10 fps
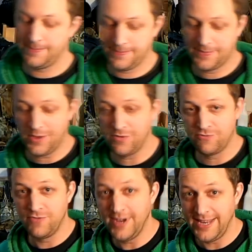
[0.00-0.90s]
those
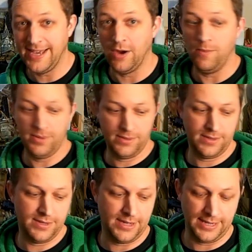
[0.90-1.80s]
really help,
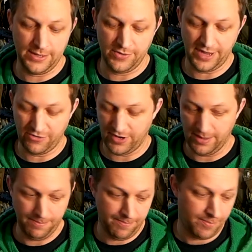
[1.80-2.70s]
and those actually
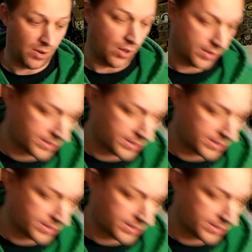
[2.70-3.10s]
block